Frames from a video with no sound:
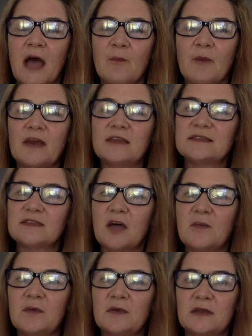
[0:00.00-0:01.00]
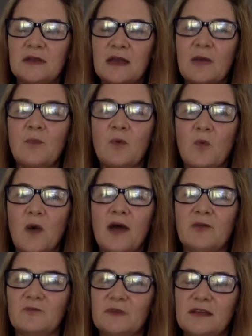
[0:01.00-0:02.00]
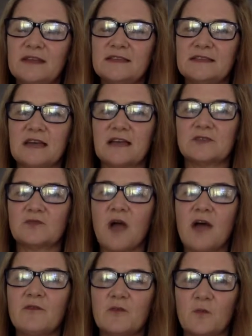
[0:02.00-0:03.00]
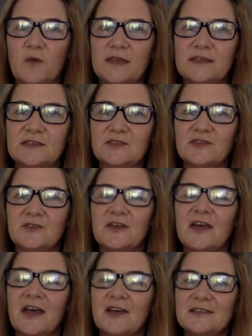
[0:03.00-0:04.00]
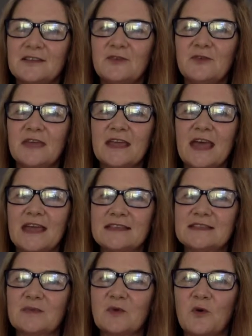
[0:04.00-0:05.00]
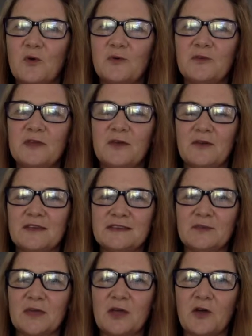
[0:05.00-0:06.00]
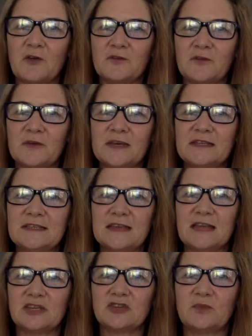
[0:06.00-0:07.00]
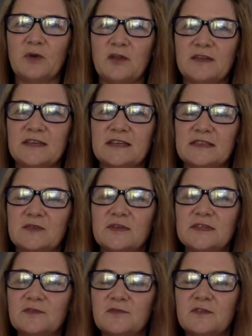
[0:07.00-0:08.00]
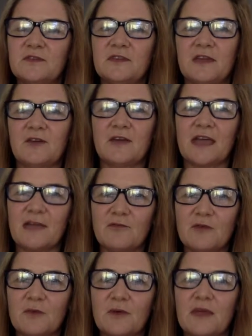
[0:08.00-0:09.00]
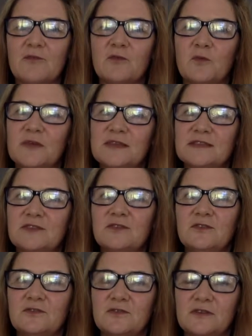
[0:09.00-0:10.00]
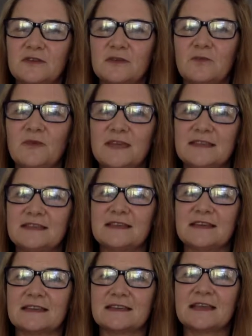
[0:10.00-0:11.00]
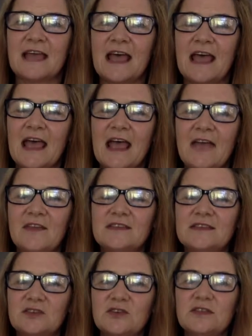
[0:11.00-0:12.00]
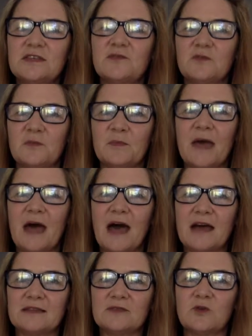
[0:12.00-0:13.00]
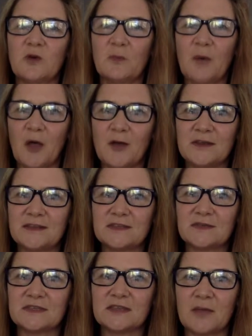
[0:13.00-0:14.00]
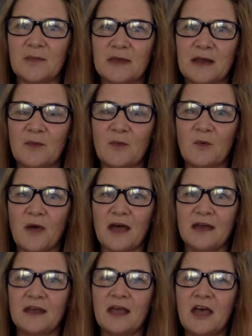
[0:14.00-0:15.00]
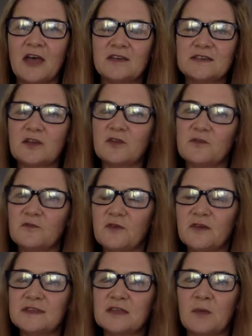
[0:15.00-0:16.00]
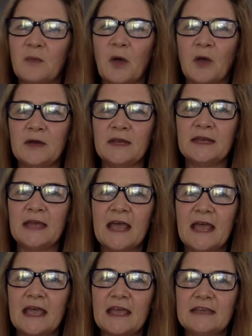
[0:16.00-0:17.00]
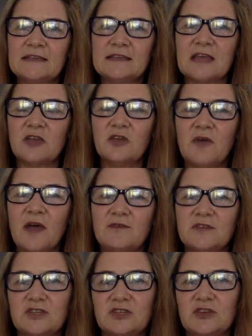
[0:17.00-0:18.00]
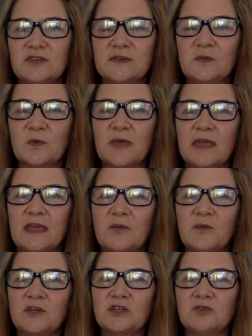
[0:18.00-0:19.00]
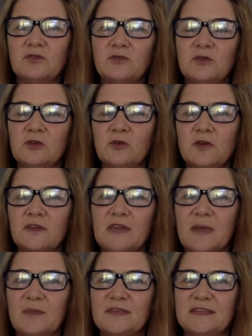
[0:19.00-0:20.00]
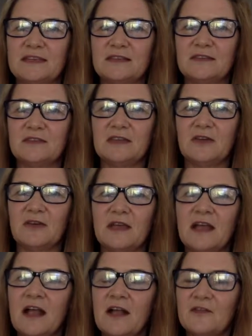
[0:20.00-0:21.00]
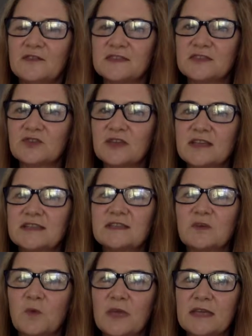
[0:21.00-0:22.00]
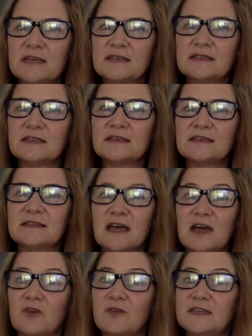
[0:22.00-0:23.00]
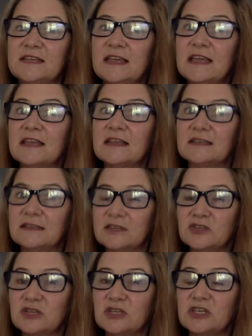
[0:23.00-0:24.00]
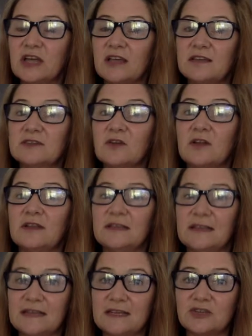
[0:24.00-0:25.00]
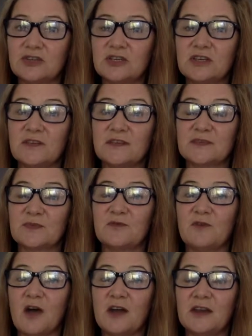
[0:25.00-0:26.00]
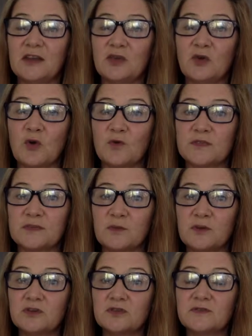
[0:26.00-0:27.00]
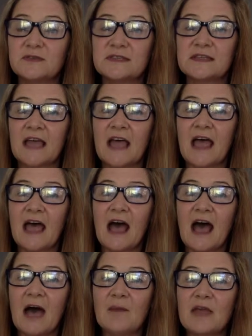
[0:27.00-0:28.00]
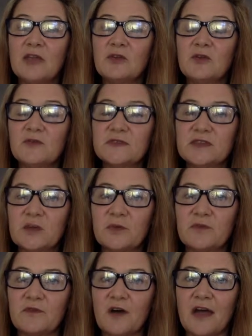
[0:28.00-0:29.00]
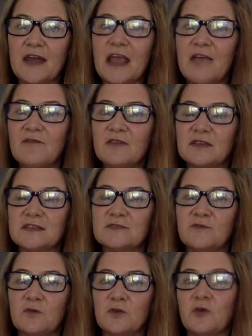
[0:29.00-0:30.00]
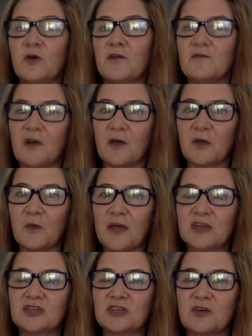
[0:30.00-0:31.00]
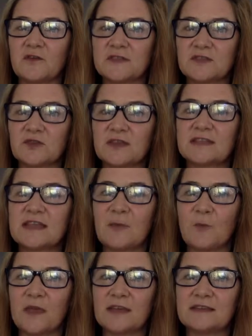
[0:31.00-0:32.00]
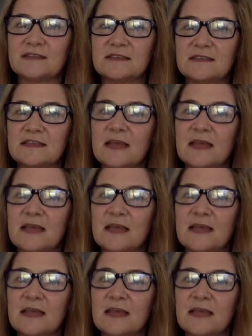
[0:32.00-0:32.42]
But assignment number 1 really starts right from weeks 2. So looking at some core theories that we go through in international politics. So a different theory every week from weeks 2 through to week 6. And there's 2 different parts or components to assignment number 1. So the first component is that you have to choose a week in which you'll look at that particular theory, the strengths, the weaknesses, critiquing the literature, scholarly literature that's provided in your course modules. And you'll also provide evidence for your evaluation of strengths and weaknesses.